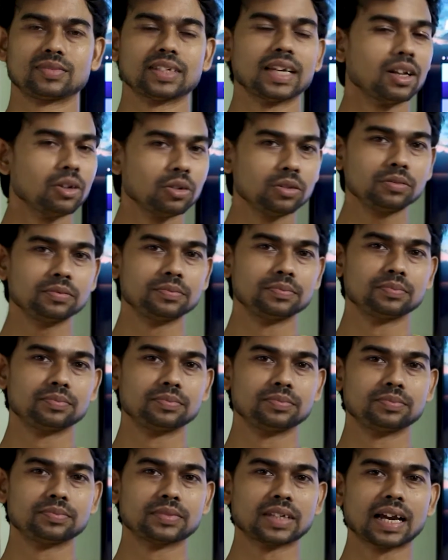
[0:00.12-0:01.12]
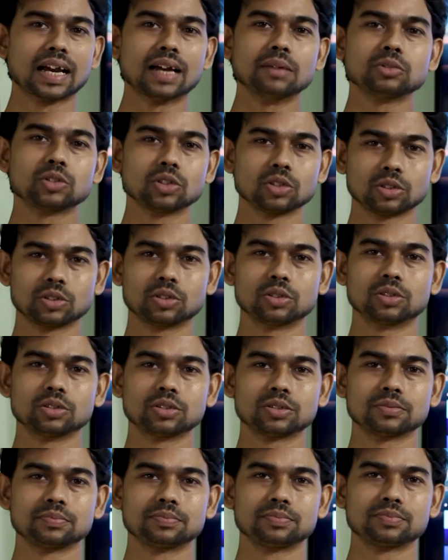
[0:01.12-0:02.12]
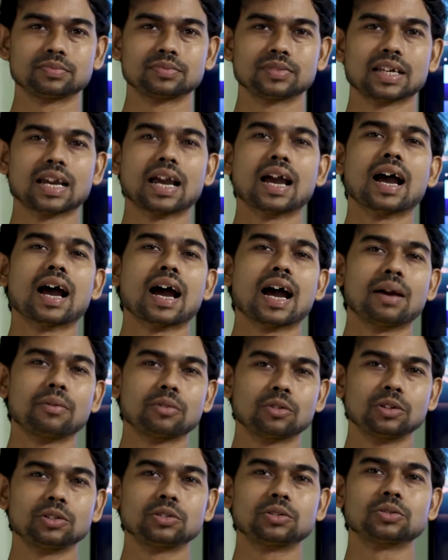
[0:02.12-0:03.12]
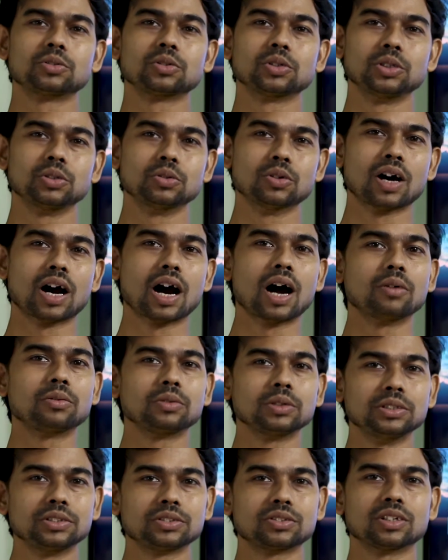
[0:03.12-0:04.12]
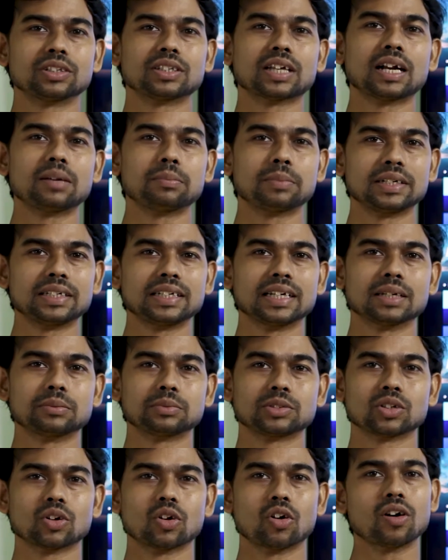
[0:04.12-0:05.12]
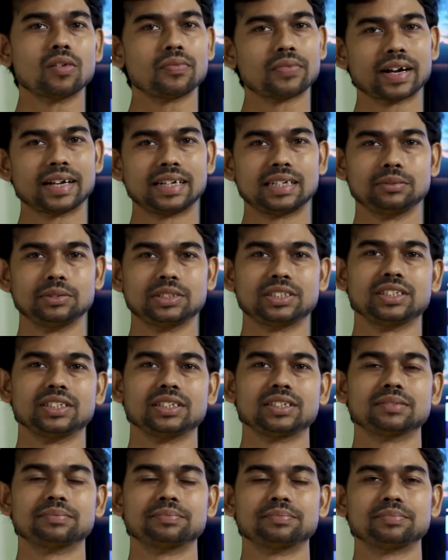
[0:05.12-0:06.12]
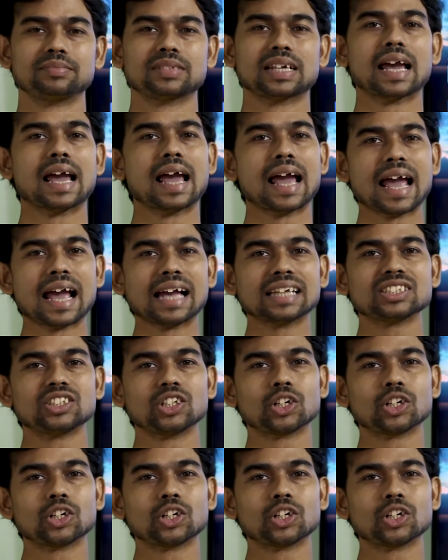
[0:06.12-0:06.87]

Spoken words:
Hello, I'm Soikat Ghosh. I'm going to show you how to install third-party apps on Fire TV Stick. As